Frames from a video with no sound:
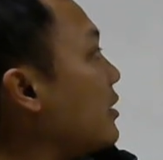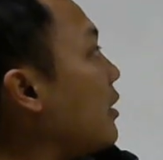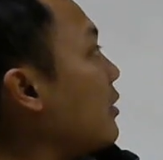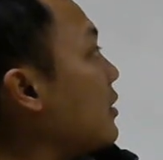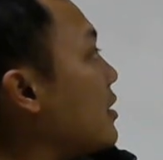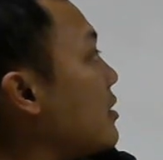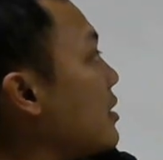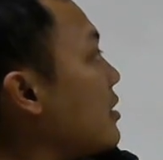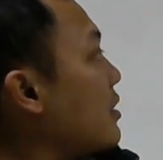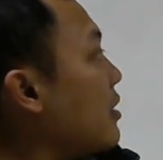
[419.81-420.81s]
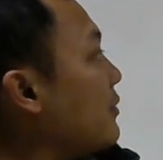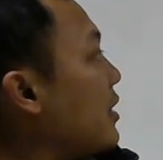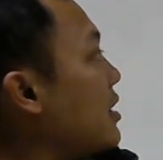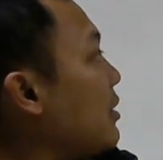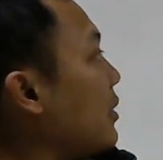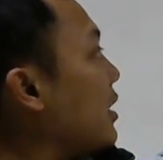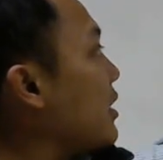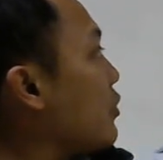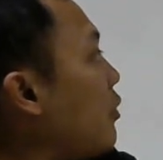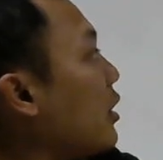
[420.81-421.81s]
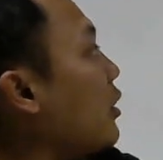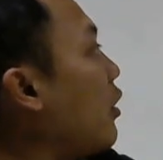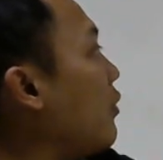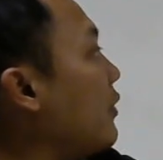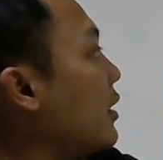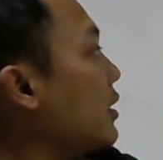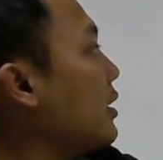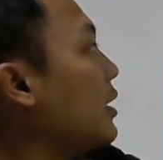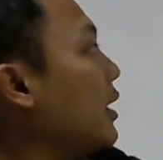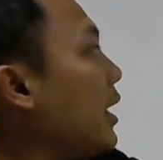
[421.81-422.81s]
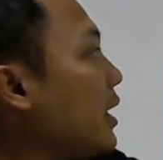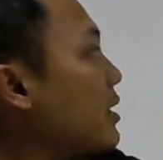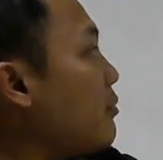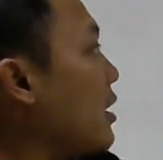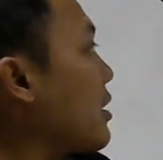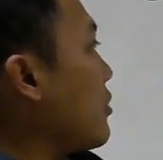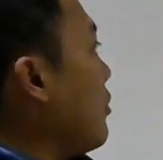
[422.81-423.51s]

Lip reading: on the existence of this limit is 1 over x minus